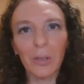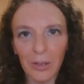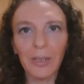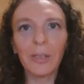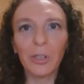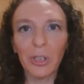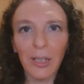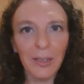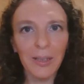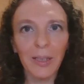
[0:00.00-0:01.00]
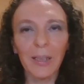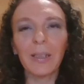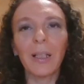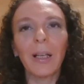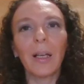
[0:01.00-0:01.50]
suggested,
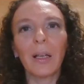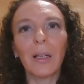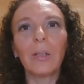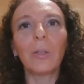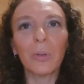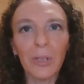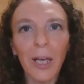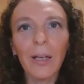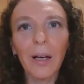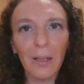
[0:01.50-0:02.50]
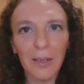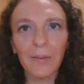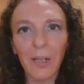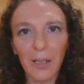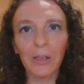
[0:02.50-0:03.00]
take
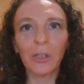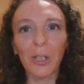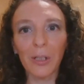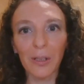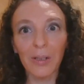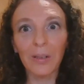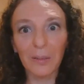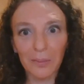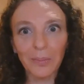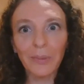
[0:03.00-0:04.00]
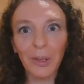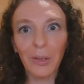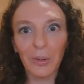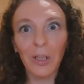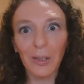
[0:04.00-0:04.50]
activated charcoal.
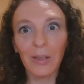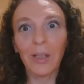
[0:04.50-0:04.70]
He